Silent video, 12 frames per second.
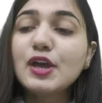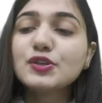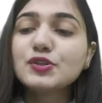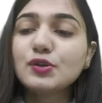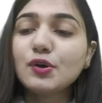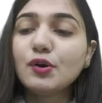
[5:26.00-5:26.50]

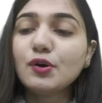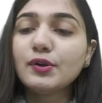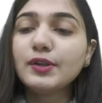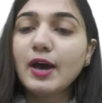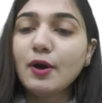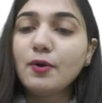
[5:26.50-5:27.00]
So
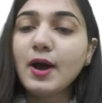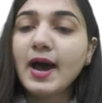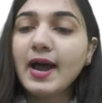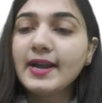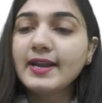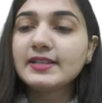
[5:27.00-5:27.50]
now
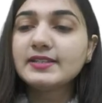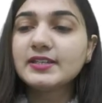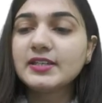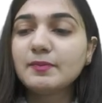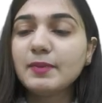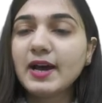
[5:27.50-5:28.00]
high
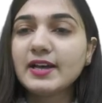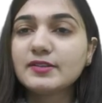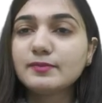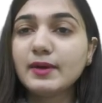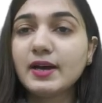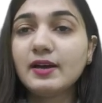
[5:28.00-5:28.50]
density
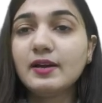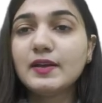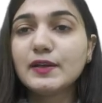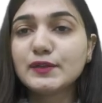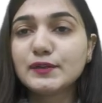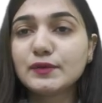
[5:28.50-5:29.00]
plasma
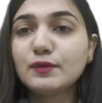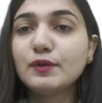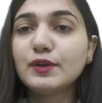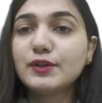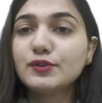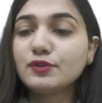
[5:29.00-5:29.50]
is
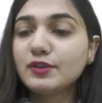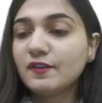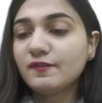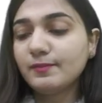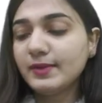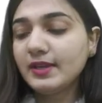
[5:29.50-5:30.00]
going to
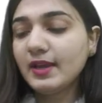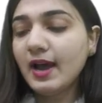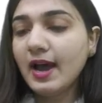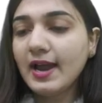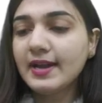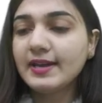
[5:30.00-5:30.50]
give me
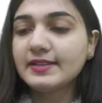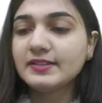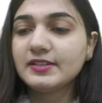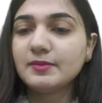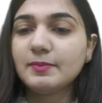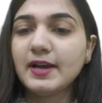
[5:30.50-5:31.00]
high
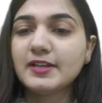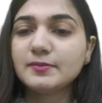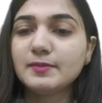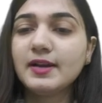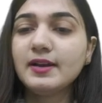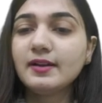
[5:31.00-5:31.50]
density
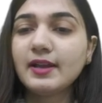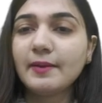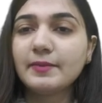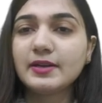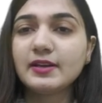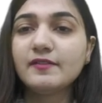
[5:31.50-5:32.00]
plasma
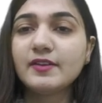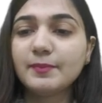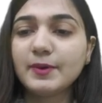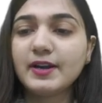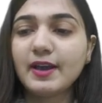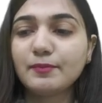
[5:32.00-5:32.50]
chemical
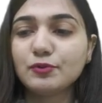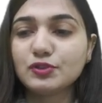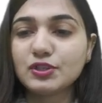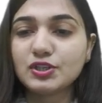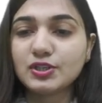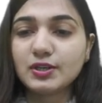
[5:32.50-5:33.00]
vapor
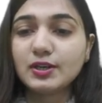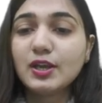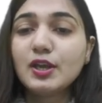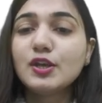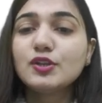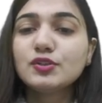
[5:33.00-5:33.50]
deposition.
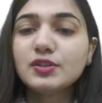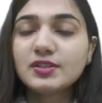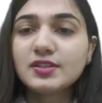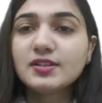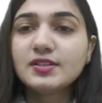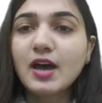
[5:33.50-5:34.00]
So
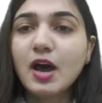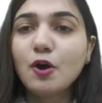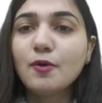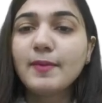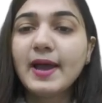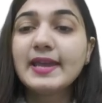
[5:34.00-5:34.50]
this is
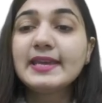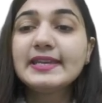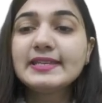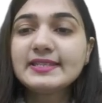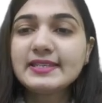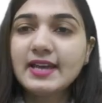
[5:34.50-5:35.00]
how my
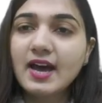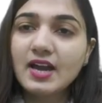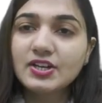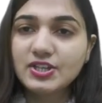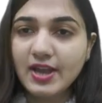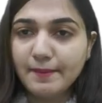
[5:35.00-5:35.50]

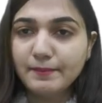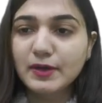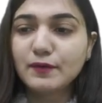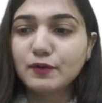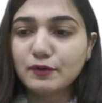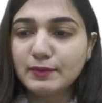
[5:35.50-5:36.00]
ECR
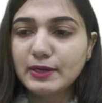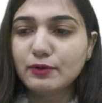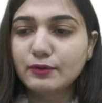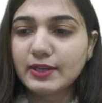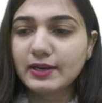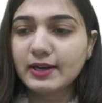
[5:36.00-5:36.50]
chamber would be
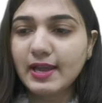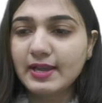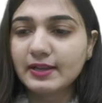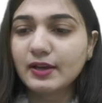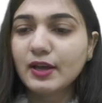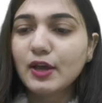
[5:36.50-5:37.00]
looking
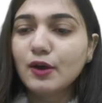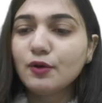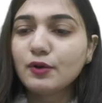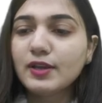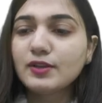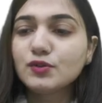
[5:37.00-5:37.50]
like.
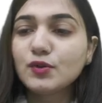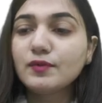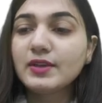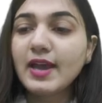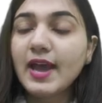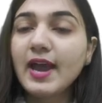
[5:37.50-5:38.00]
Okay, so
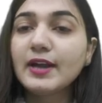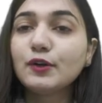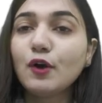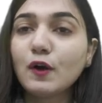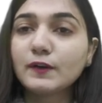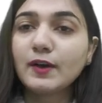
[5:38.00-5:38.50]
we had
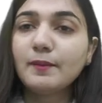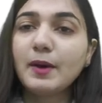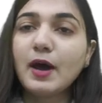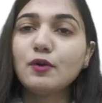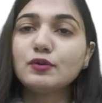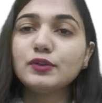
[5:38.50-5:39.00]
talked
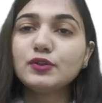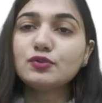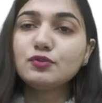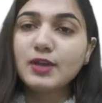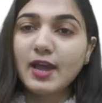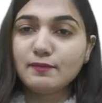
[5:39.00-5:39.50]
about the
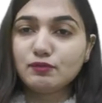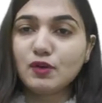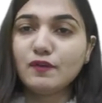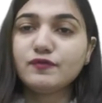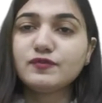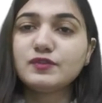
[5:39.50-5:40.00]
two types
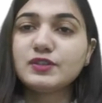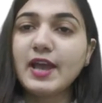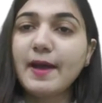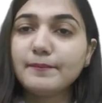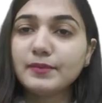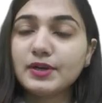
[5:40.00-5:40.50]
of
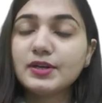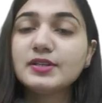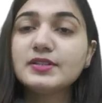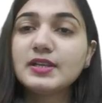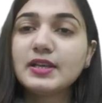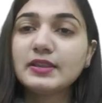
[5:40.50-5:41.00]

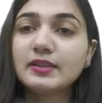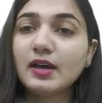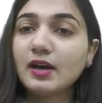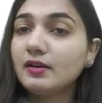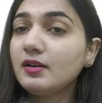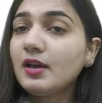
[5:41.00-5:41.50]
chambers in
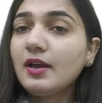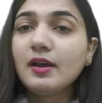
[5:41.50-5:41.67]
the